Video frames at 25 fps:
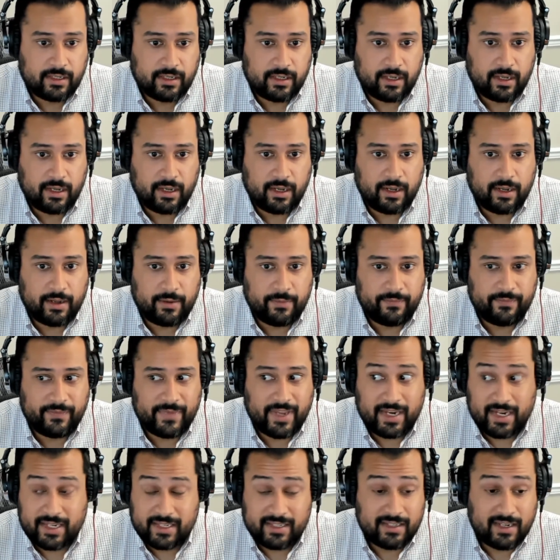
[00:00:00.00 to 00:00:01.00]
And
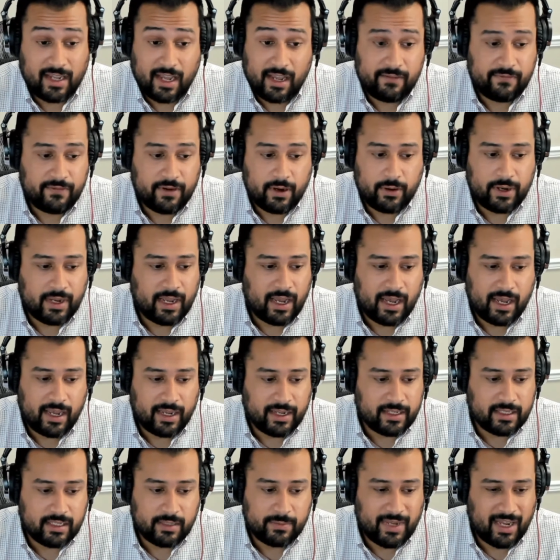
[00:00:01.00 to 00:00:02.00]
it's not very high.
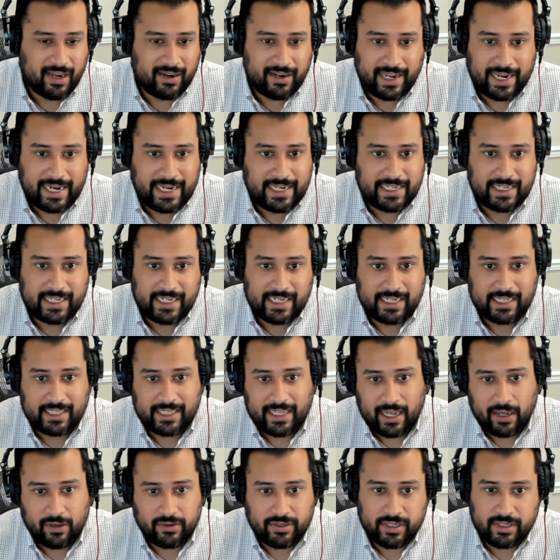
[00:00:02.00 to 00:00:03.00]
It's about
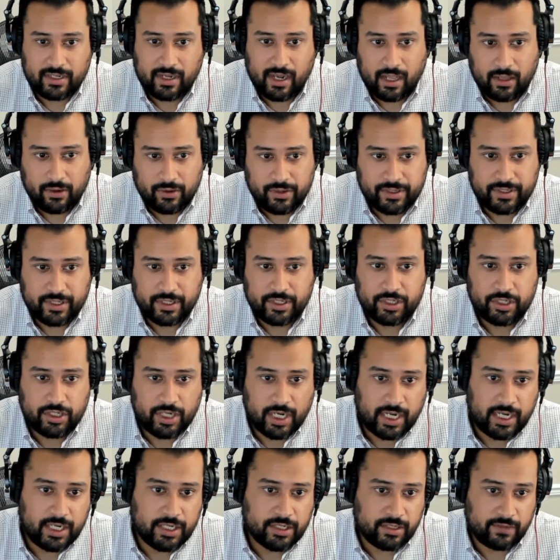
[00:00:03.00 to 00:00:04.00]
$18,000 and
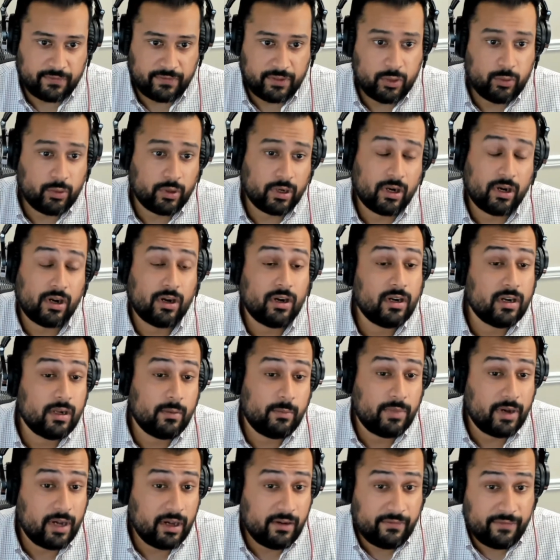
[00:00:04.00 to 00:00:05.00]
change. If you earn
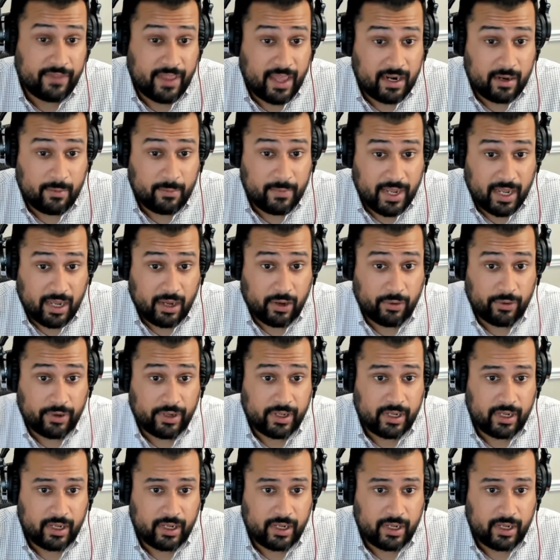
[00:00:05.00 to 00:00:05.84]
above that amount